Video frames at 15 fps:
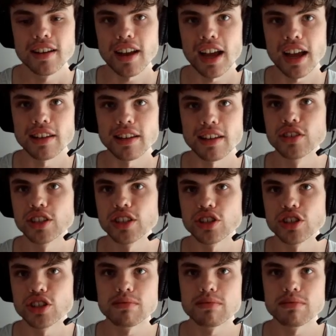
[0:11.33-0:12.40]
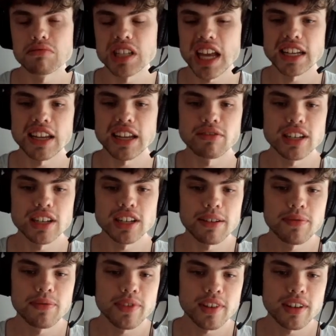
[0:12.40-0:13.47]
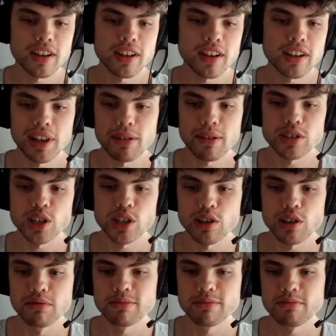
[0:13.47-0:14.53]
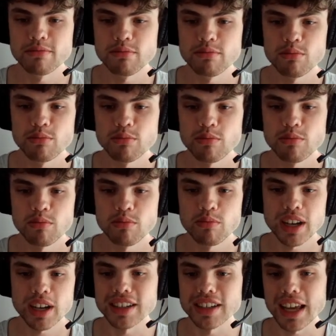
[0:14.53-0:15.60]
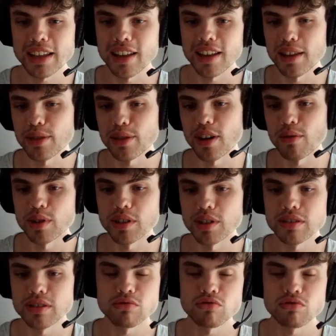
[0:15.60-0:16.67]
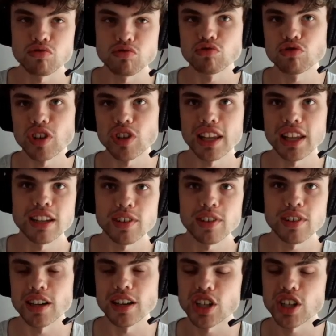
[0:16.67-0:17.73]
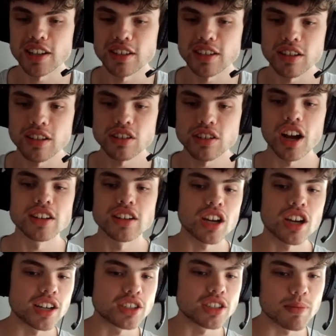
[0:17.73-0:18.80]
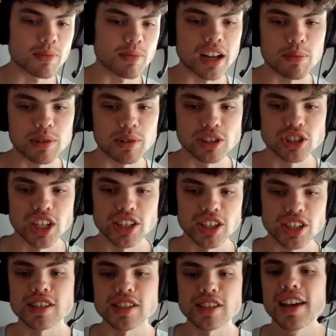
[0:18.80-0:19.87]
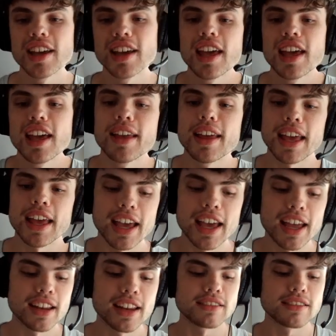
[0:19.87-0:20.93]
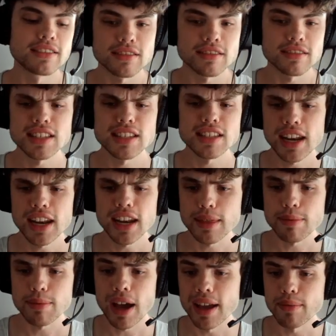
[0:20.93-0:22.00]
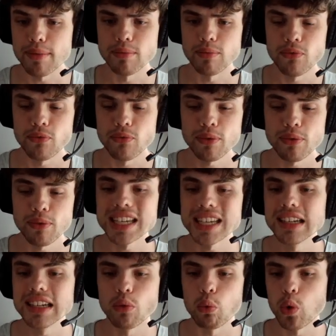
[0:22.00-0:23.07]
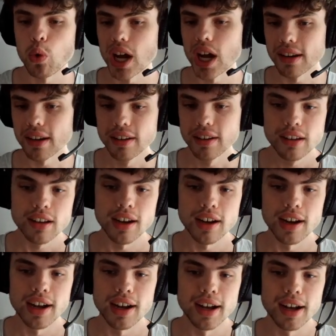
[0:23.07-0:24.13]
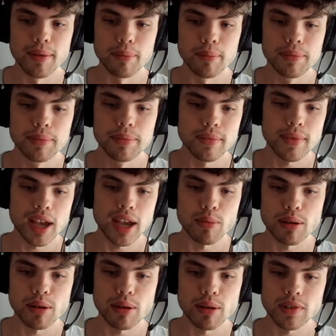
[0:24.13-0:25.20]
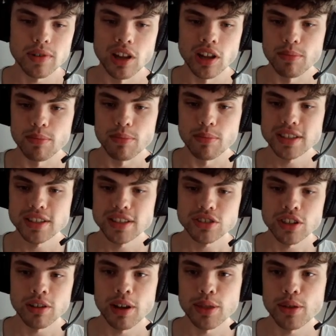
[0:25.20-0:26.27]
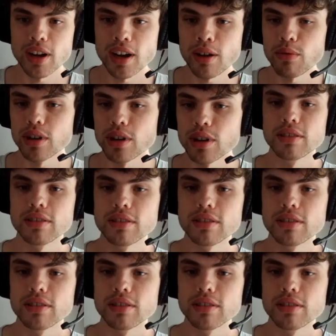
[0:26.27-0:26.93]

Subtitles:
I literally just sat down today, a couple hours ago, picked a deck that I thought was relatively untouched, made a couple of changes, and since then I'm 15 and 1. Um, I'm up a lot of points, so I thought I would